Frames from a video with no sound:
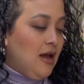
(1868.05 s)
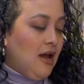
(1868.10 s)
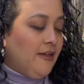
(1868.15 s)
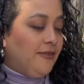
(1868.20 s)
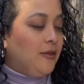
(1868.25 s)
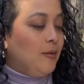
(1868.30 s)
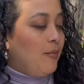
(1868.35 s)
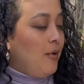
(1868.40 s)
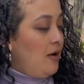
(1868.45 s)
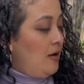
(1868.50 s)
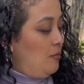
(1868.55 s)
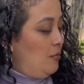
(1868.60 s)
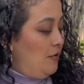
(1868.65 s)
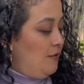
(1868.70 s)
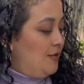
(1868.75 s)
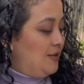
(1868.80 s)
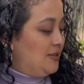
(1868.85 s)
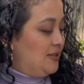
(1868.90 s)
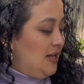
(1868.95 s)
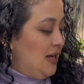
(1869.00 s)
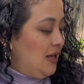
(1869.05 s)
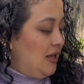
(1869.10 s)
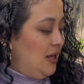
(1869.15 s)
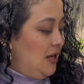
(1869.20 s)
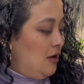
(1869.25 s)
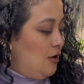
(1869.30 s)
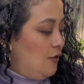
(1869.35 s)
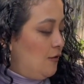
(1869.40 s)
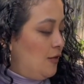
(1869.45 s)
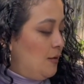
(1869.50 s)
At the bottom of the deck
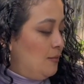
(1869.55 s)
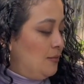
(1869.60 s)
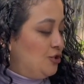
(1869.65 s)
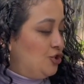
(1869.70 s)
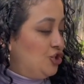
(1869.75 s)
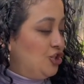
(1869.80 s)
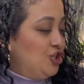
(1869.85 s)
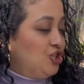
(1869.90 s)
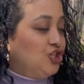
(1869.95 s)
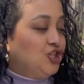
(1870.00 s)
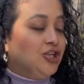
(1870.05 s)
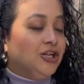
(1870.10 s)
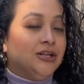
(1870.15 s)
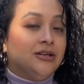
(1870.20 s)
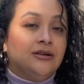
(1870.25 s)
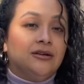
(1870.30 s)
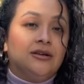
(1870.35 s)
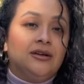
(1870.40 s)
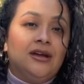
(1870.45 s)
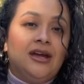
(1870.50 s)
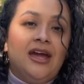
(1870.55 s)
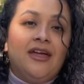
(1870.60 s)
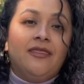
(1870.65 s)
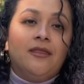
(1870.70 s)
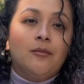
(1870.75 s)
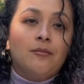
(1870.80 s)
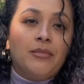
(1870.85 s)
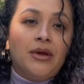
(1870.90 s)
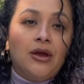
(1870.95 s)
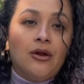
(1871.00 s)
here, the Magician
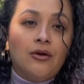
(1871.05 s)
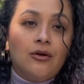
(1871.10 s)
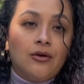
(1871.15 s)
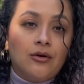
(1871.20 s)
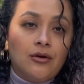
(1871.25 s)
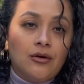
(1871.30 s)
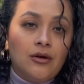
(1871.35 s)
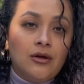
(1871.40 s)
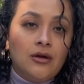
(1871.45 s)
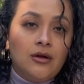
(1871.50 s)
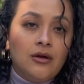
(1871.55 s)
and the Mirror.